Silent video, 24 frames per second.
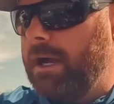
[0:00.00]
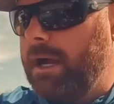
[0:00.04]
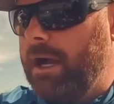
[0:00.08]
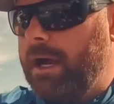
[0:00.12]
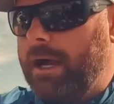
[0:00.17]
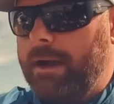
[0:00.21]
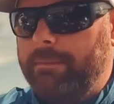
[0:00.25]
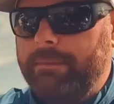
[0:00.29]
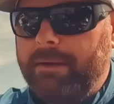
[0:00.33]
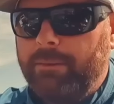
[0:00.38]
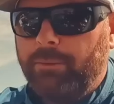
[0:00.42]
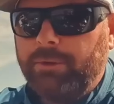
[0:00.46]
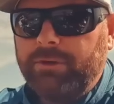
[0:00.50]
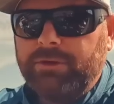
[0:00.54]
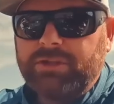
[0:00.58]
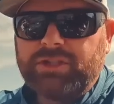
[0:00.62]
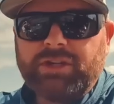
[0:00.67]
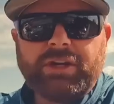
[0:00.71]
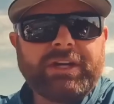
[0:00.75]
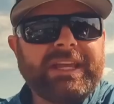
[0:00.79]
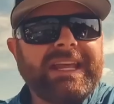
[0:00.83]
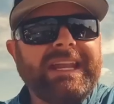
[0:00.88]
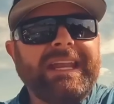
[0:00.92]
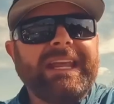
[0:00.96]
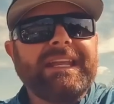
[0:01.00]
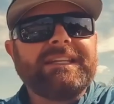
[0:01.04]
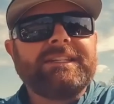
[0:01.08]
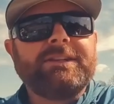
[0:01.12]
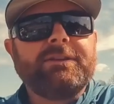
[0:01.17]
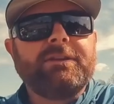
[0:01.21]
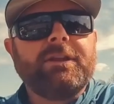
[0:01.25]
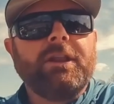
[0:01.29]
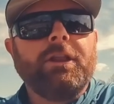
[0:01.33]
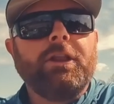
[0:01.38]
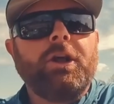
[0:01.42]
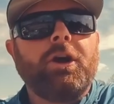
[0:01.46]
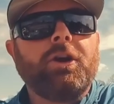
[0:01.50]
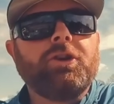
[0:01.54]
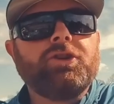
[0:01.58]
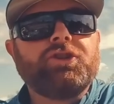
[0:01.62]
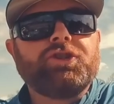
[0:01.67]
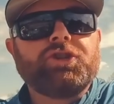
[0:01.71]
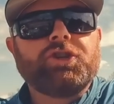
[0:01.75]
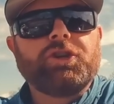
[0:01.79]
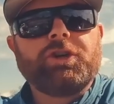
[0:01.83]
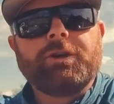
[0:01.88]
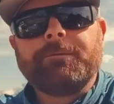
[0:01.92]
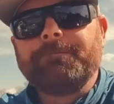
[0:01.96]
Uh, when you start getting into the
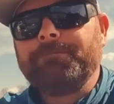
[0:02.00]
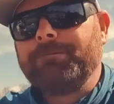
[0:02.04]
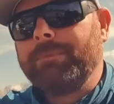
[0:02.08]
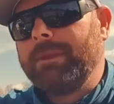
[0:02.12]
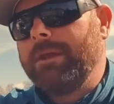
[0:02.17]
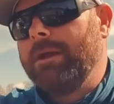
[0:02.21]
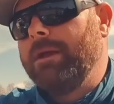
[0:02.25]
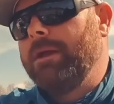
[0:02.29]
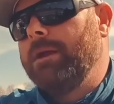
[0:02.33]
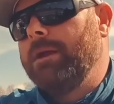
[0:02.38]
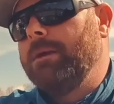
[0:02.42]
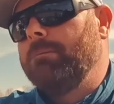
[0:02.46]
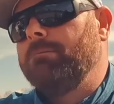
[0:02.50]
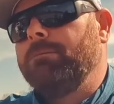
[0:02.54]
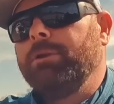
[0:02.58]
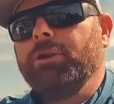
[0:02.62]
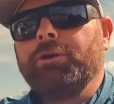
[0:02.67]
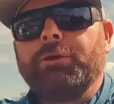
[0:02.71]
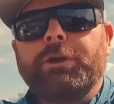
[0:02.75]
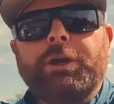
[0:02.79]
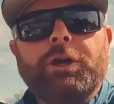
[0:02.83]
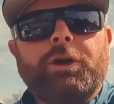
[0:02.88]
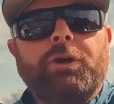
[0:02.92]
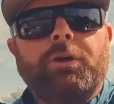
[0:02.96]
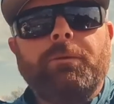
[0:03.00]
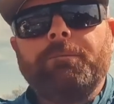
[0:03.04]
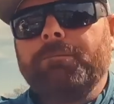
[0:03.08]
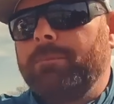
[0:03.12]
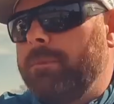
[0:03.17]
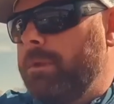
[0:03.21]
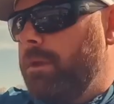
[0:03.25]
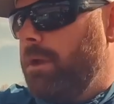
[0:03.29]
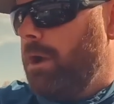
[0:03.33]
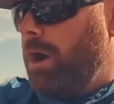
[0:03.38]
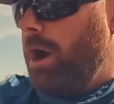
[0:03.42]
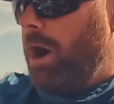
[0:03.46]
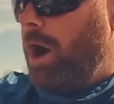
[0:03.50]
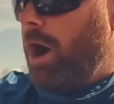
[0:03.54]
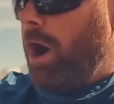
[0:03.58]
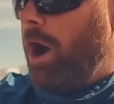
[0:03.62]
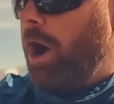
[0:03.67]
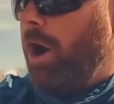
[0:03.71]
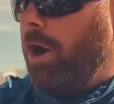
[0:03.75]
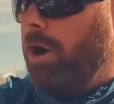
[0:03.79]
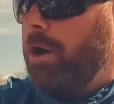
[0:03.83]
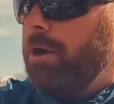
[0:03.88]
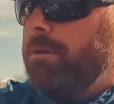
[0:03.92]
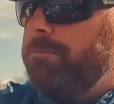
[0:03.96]
larger bluegill
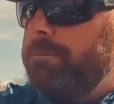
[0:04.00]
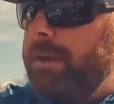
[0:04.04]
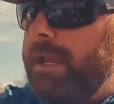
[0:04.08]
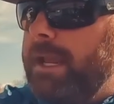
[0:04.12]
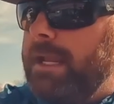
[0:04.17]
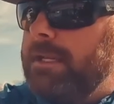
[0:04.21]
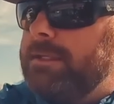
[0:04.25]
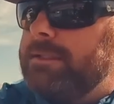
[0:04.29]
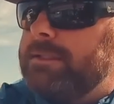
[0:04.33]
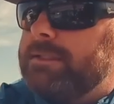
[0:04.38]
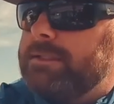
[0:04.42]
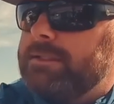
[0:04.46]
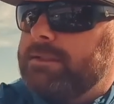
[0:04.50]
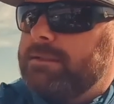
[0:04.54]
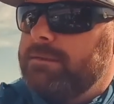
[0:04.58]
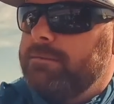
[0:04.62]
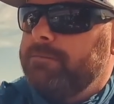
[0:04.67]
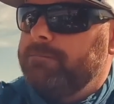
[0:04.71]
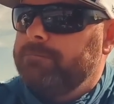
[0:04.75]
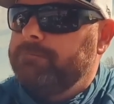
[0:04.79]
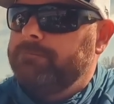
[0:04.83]
hard baits,